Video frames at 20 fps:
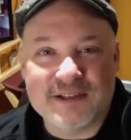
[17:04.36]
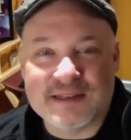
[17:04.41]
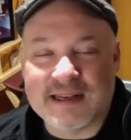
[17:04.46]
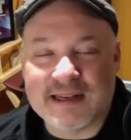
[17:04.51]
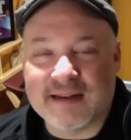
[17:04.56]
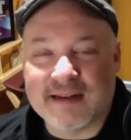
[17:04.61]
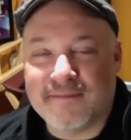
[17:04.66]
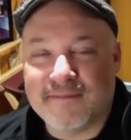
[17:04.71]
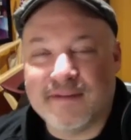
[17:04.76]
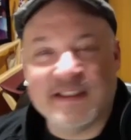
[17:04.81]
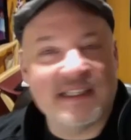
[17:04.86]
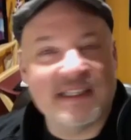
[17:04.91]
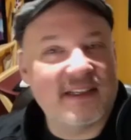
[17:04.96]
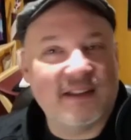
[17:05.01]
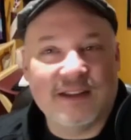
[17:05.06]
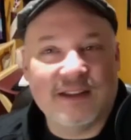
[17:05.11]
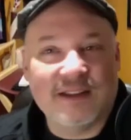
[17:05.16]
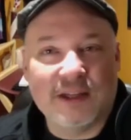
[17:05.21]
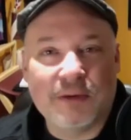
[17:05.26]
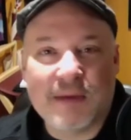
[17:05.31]
in a
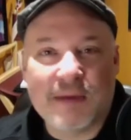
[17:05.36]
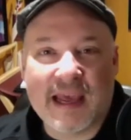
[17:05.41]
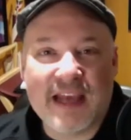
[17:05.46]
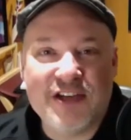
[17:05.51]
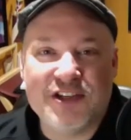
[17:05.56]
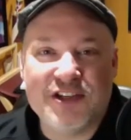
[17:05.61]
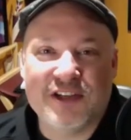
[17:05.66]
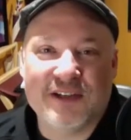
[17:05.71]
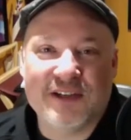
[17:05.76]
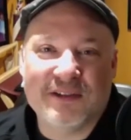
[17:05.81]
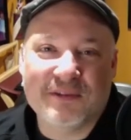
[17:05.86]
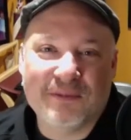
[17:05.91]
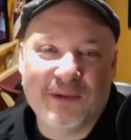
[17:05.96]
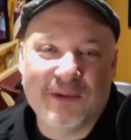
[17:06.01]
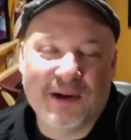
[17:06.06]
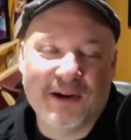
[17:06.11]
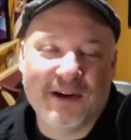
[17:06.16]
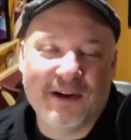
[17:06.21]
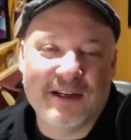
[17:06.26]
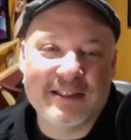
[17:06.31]
physical location,
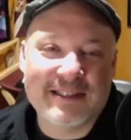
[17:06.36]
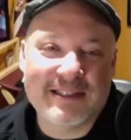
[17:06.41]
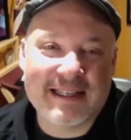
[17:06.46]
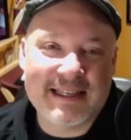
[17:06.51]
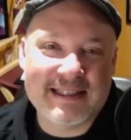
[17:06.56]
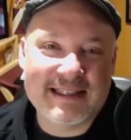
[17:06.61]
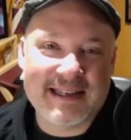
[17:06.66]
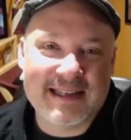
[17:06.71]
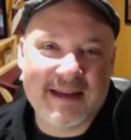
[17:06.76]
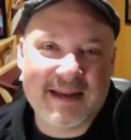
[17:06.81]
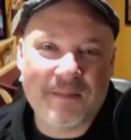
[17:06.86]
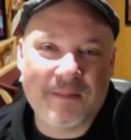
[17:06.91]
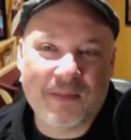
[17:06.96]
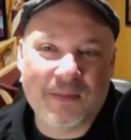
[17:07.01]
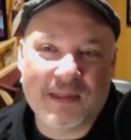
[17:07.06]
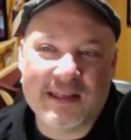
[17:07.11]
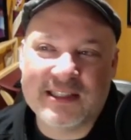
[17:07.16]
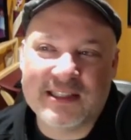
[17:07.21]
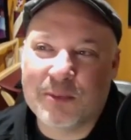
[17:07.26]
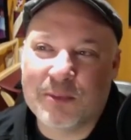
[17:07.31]
whereas these
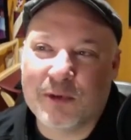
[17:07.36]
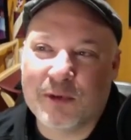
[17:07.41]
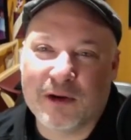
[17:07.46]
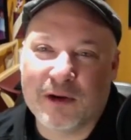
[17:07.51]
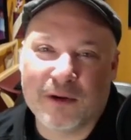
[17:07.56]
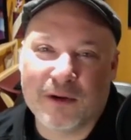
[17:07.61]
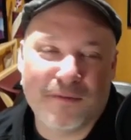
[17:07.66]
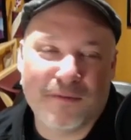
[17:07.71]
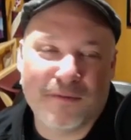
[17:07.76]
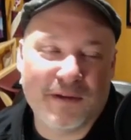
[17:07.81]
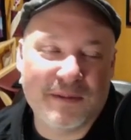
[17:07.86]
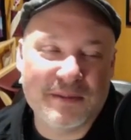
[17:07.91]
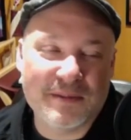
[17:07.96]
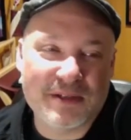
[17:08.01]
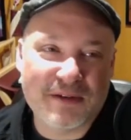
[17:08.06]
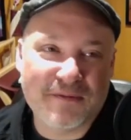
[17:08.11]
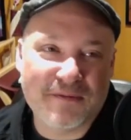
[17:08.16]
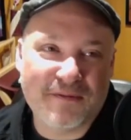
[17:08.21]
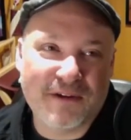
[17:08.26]
superhero films are